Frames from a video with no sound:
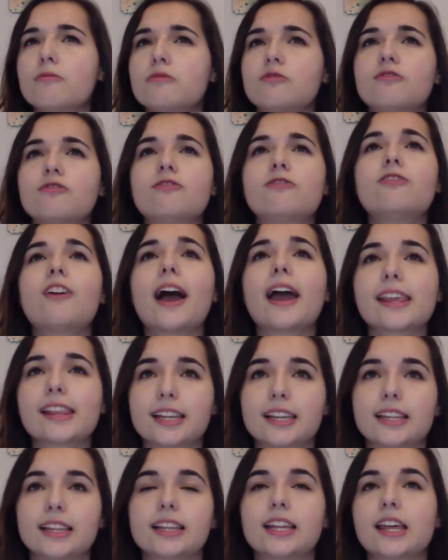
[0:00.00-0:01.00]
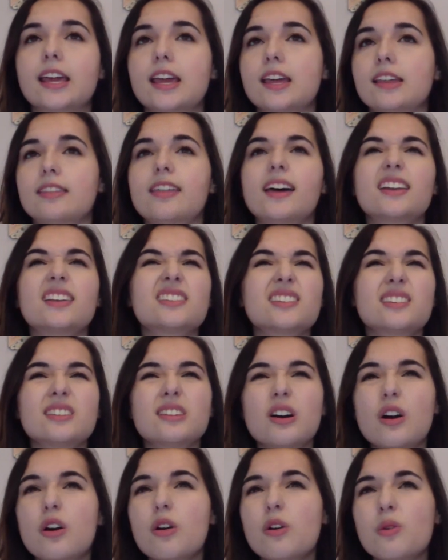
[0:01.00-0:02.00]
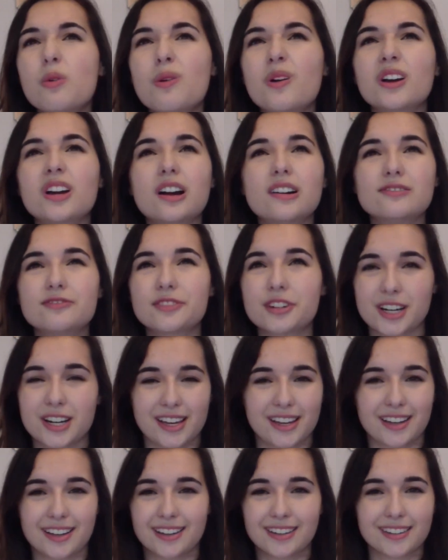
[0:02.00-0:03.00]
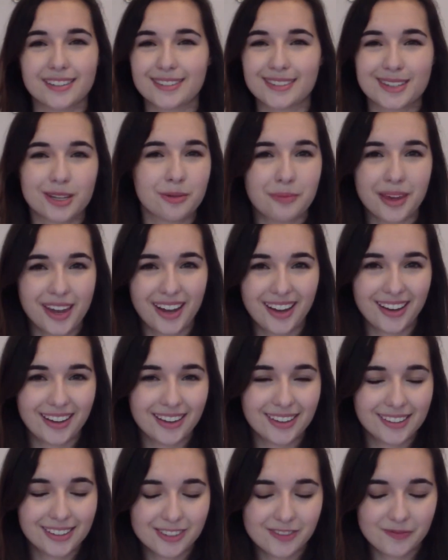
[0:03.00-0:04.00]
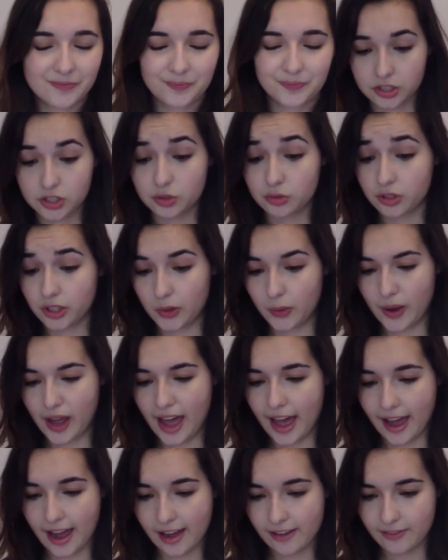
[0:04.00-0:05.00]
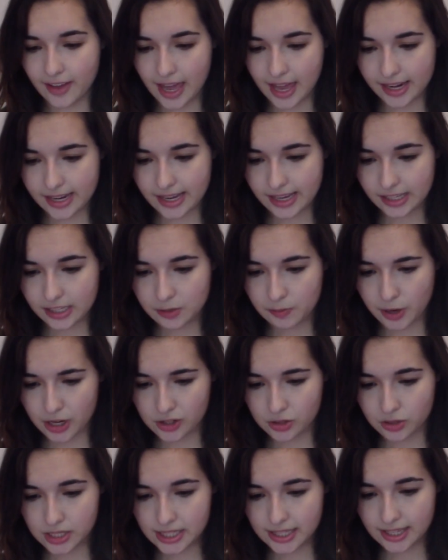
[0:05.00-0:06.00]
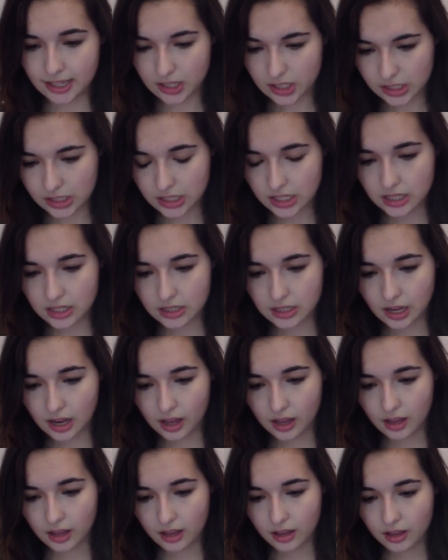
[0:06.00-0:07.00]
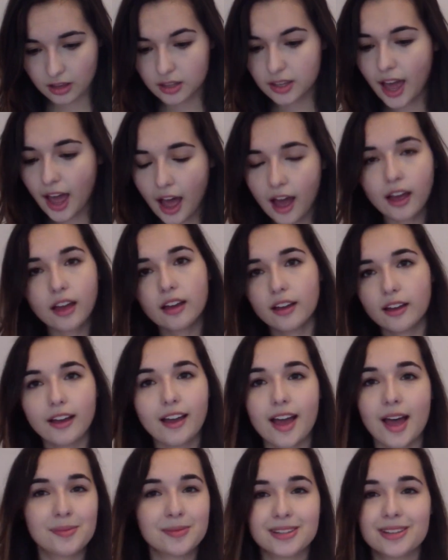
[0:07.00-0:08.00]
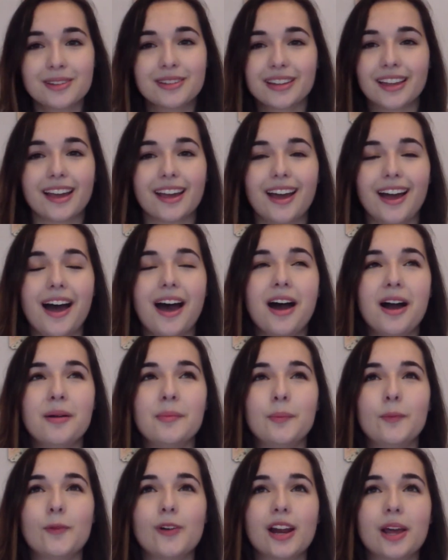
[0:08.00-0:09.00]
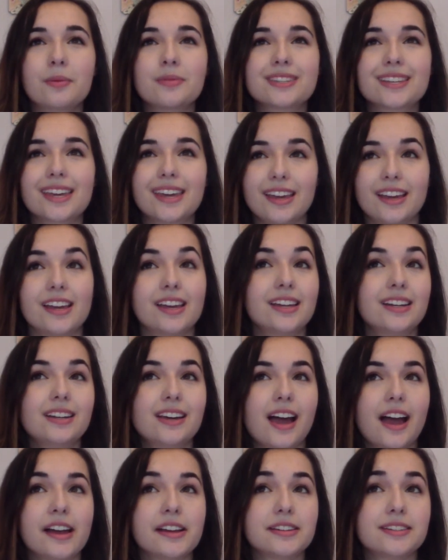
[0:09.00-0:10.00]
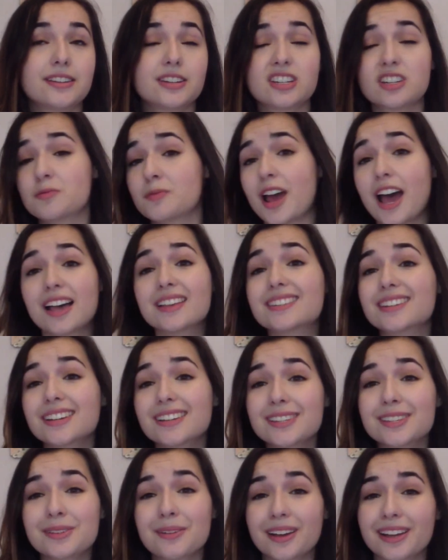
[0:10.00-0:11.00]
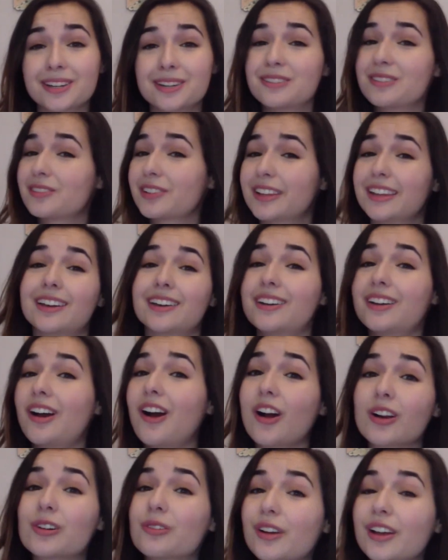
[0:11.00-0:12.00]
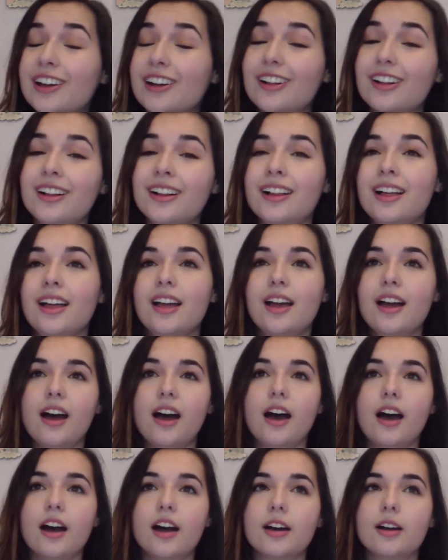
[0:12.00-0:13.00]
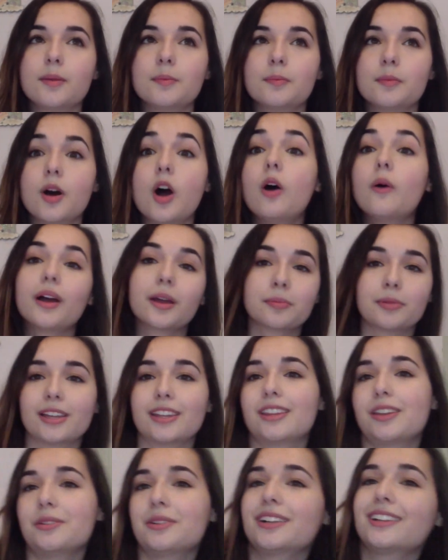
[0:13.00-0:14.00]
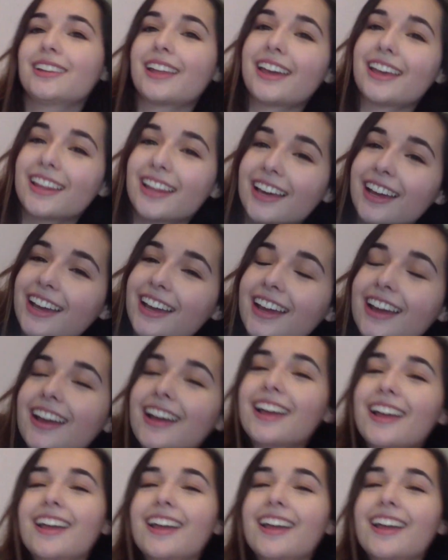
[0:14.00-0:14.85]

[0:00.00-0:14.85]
violently that is so comforting to me. Do you have any special skills? Yeah, absolutely. When I was a kid, I did gymnastics, so I can do a really good cartwheel. I play the ukulele.